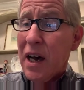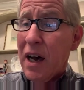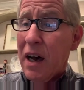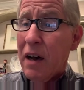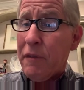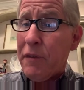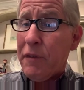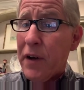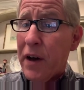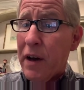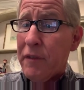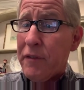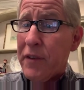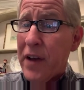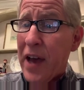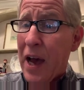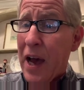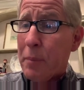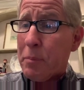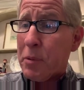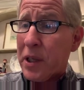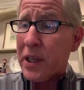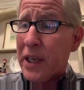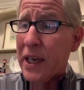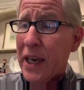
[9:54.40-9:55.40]
of
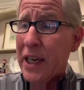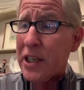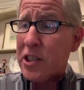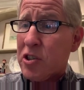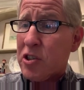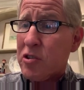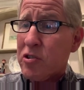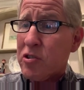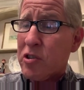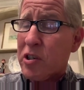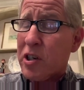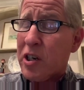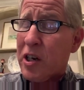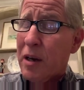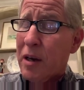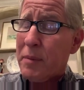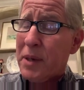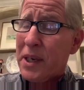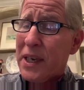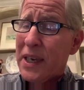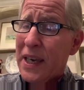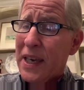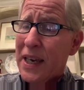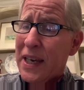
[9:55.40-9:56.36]
applications are coming